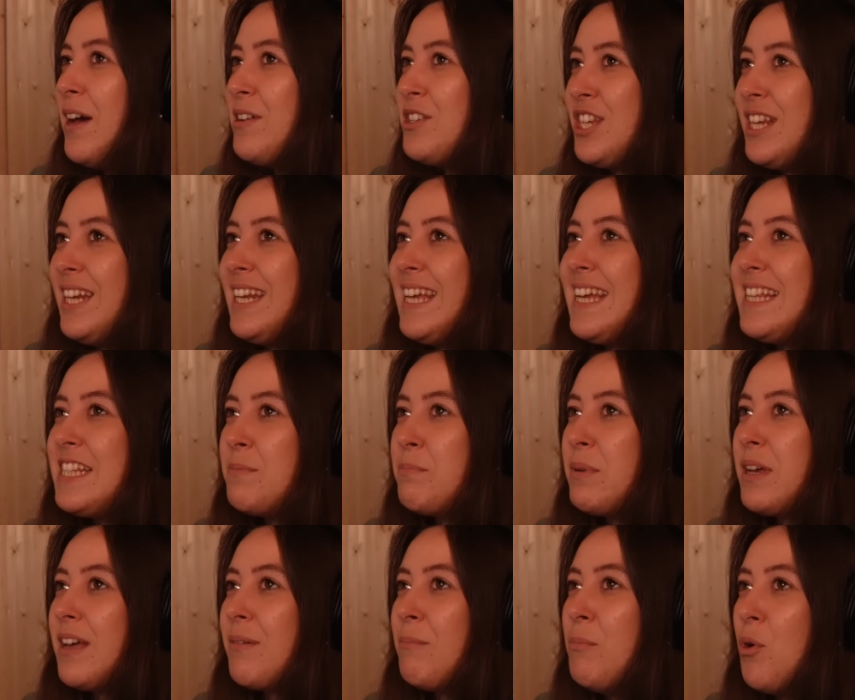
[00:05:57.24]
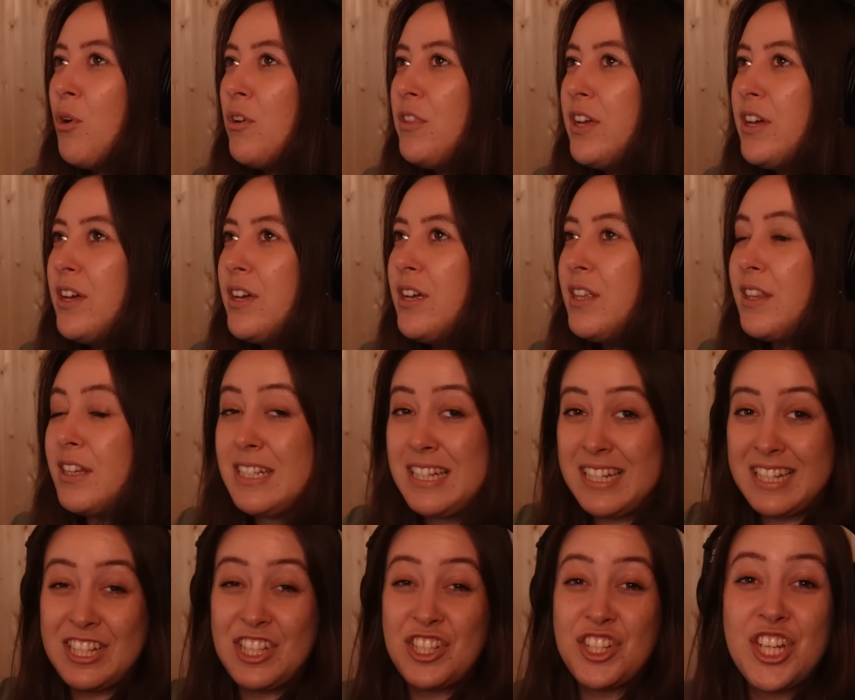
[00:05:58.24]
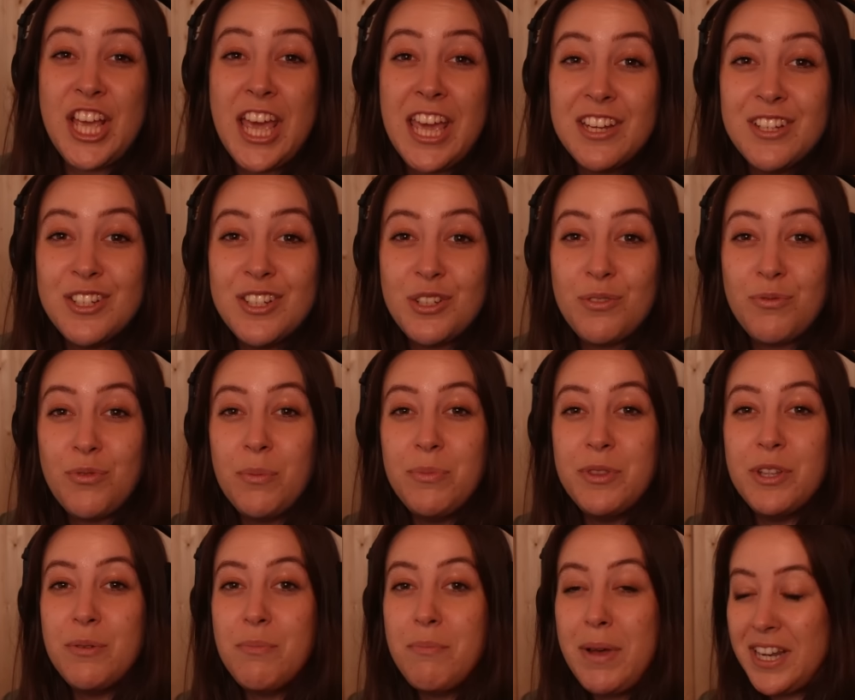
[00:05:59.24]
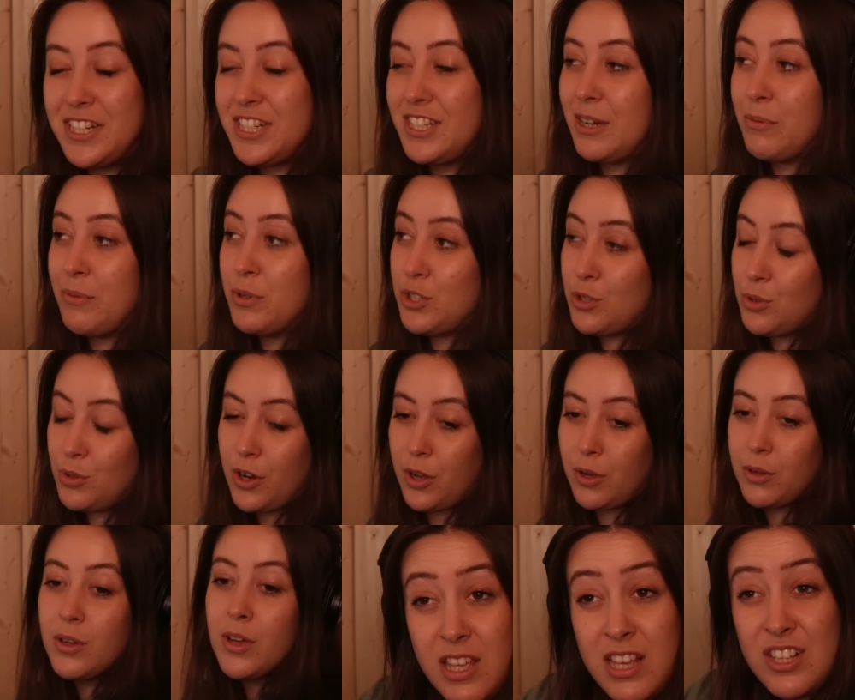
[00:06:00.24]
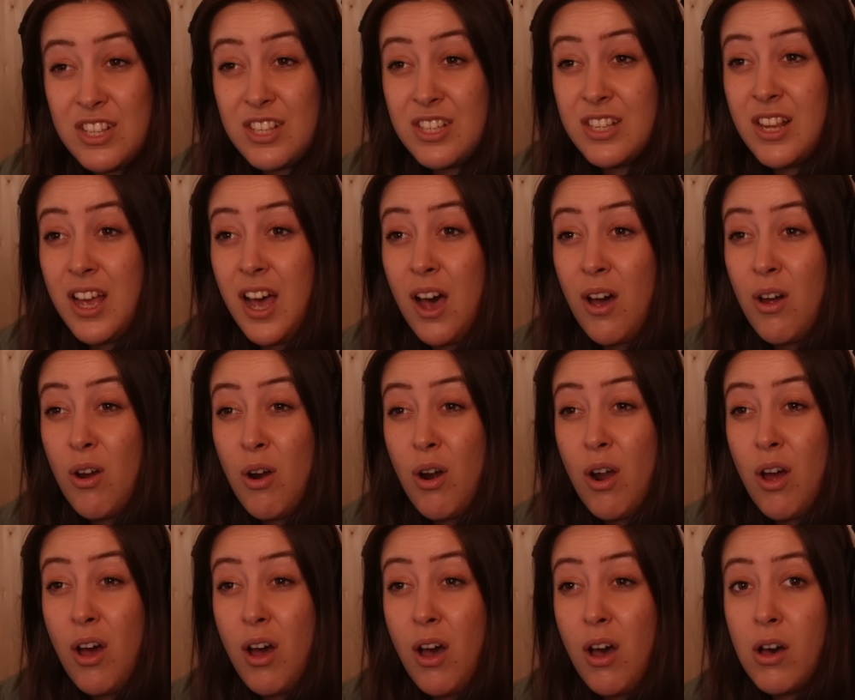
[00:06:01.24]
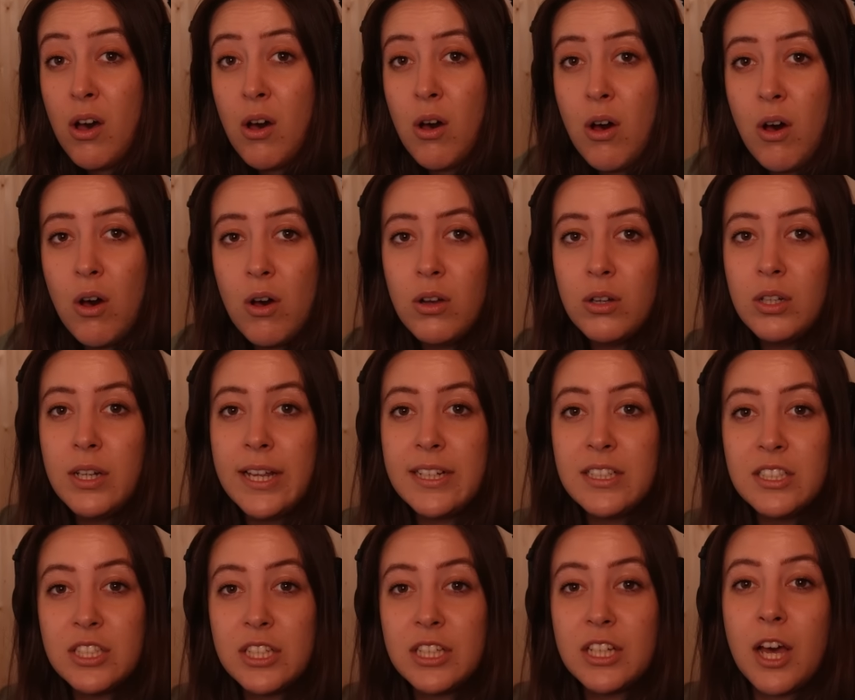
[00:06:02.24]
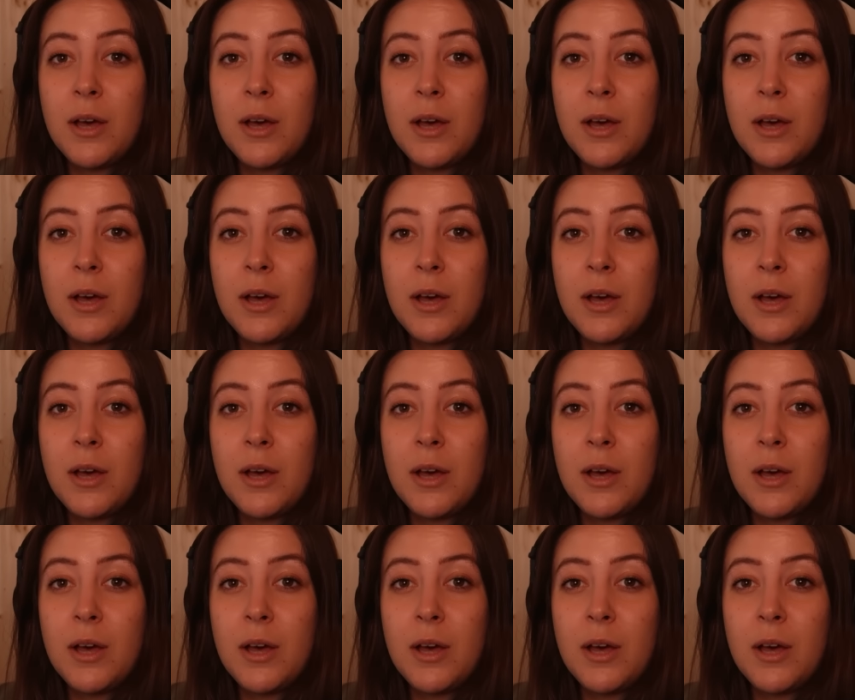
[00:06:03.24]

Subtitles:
how she leans a bit more on the, because this is a change from the melody that we do know. The sorrow, like she